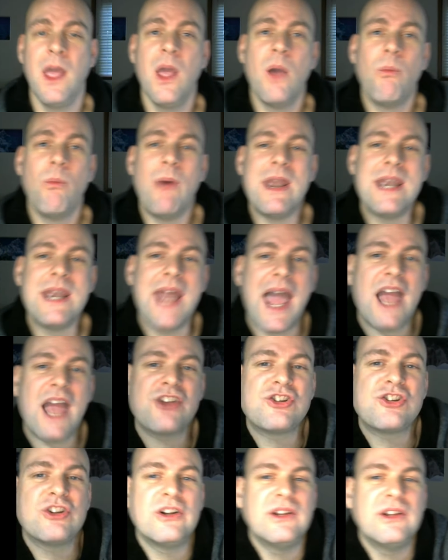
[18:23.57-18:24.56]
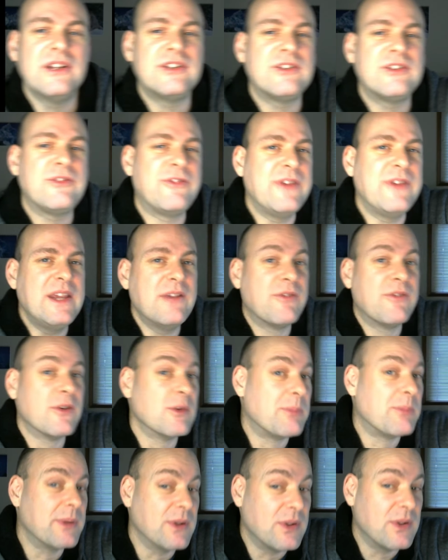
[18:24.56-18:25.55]
When nationalist fever
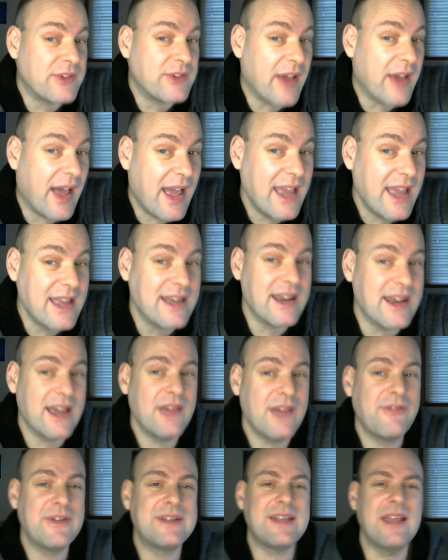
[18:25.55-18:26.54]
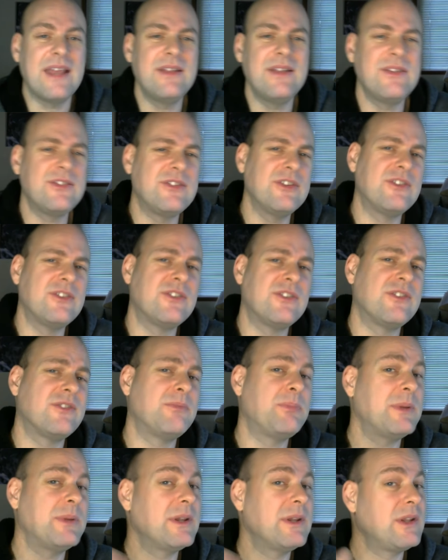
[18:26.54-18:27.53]
builds high enough, it tends to
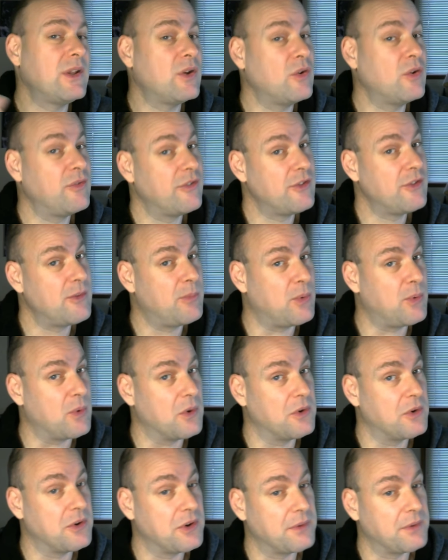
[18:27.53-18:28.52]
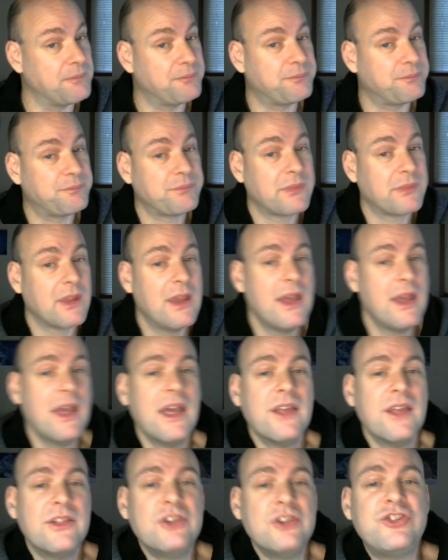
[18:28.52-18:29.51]
spill over the border.
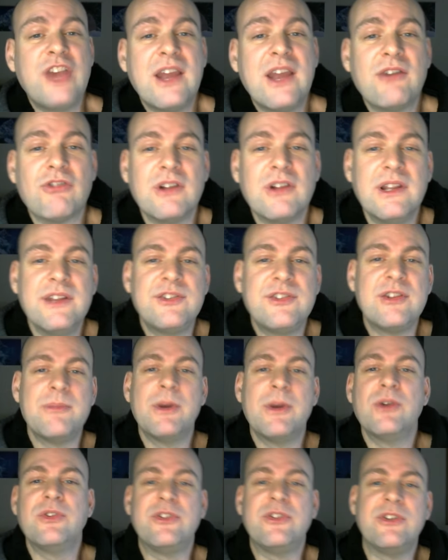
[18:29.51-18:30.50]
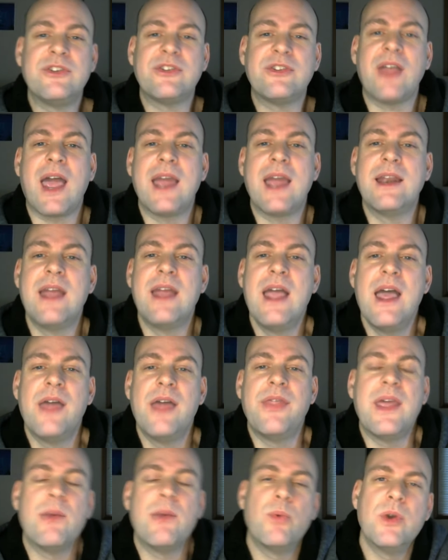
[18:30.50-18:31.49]
The Generalissimos decide
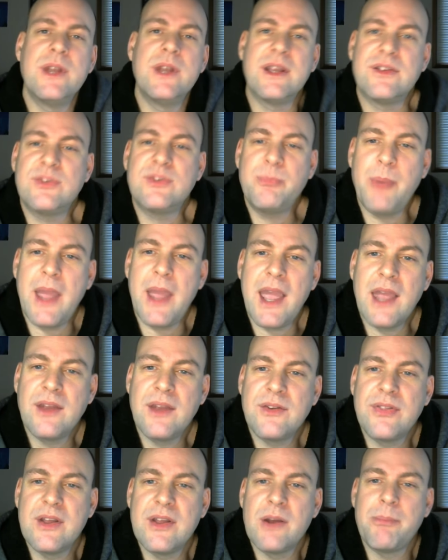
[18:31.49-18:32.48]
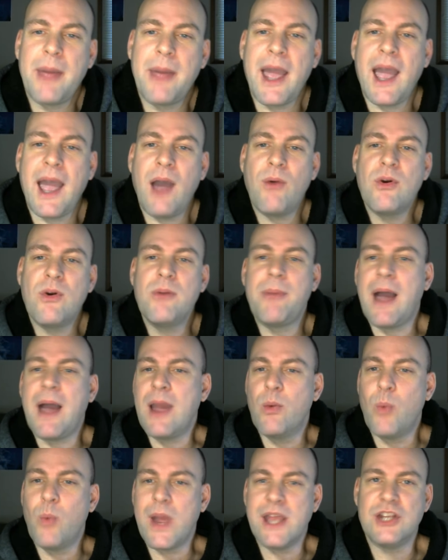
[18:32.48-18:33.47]
they would expand their power by
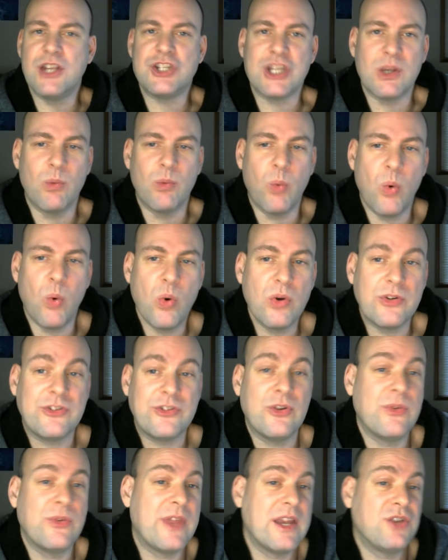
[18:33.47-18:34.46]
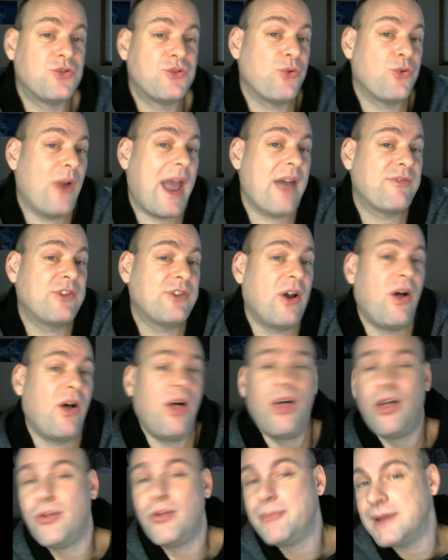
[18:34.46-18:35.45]
waging war, so they draft
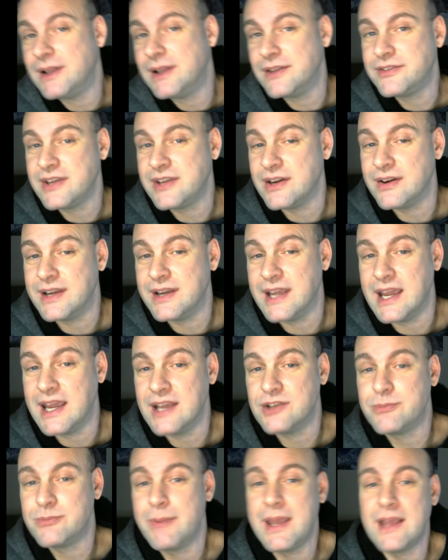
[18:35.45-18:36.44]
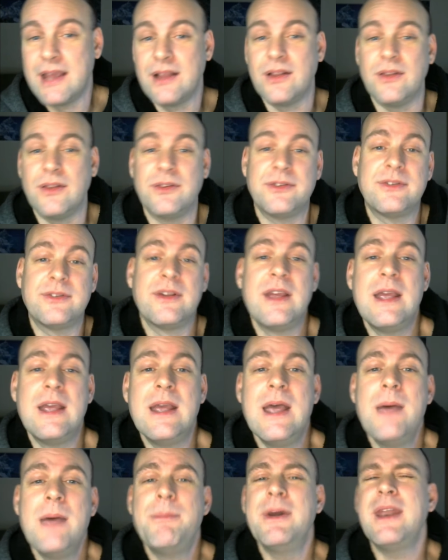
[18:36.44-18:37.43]
all military age males.
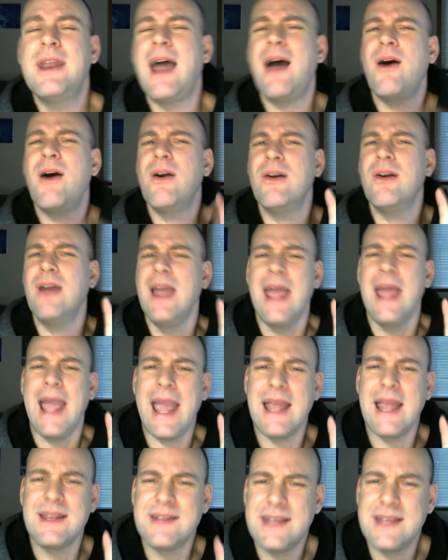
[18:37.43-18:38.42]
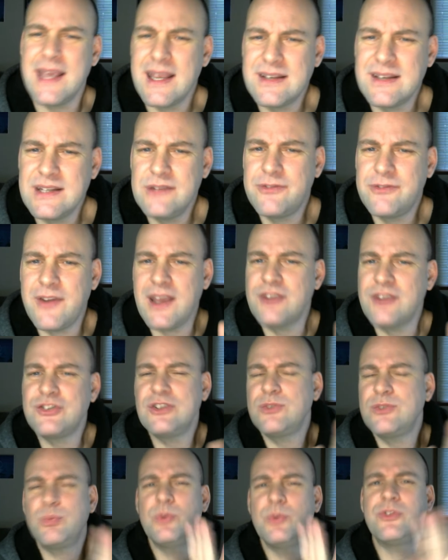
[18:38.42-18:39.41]
But our anti anti
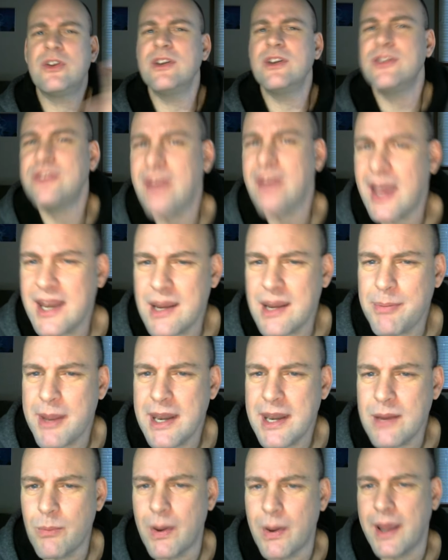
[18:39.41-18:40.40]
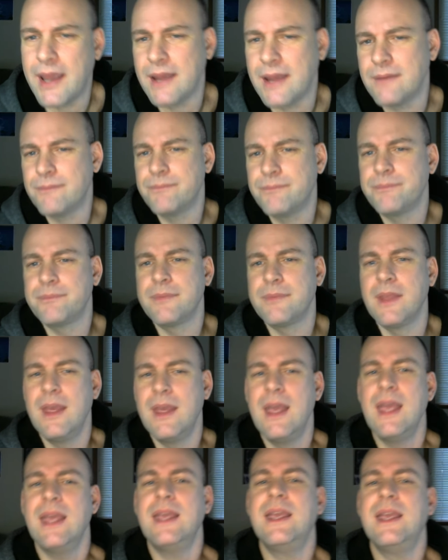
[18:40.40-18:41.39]
fascist was going to sign up anyway.
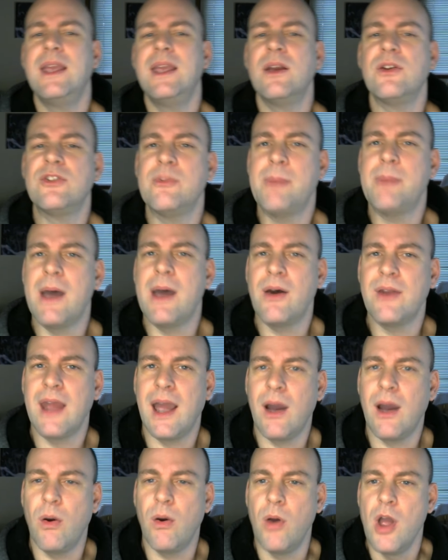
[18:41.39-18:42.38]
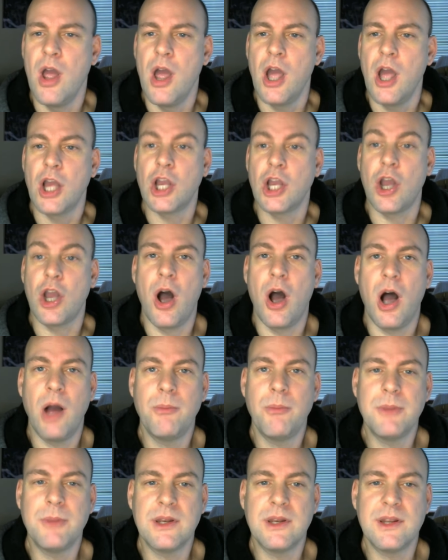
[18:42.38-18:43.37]
He hears about how
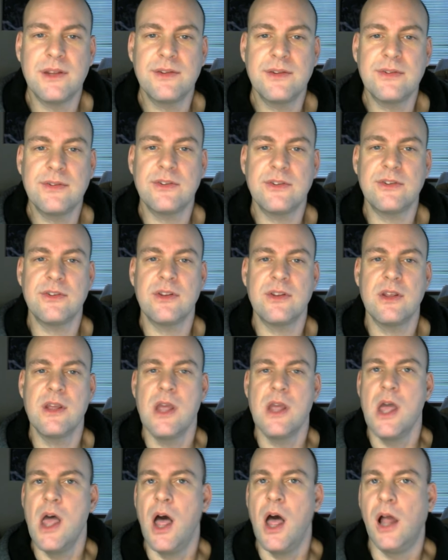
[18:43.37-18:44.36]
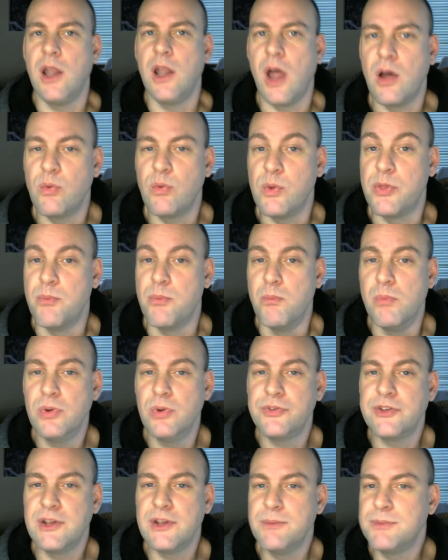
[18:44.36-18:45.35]
communists, along with
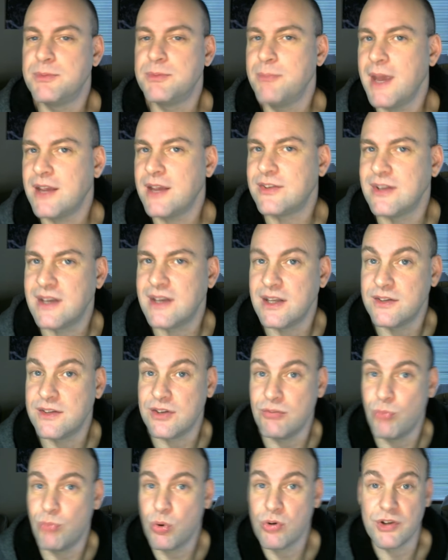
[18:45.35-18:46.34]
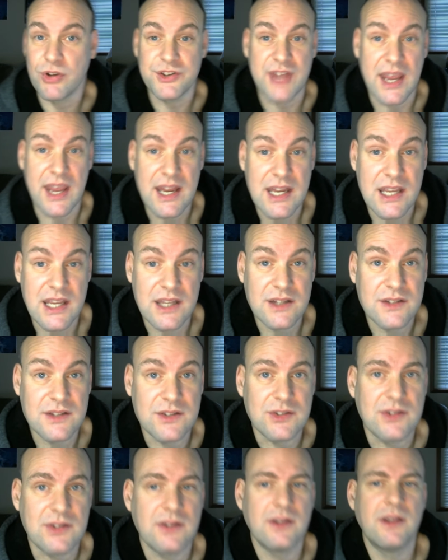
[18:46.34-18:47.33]
Muslims, Mexicans, and
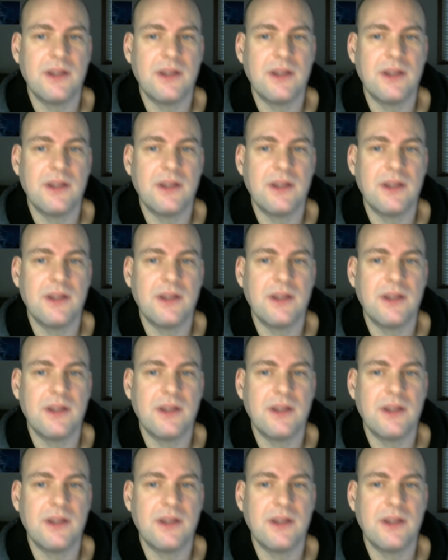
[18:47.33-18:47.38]
Mauritanians,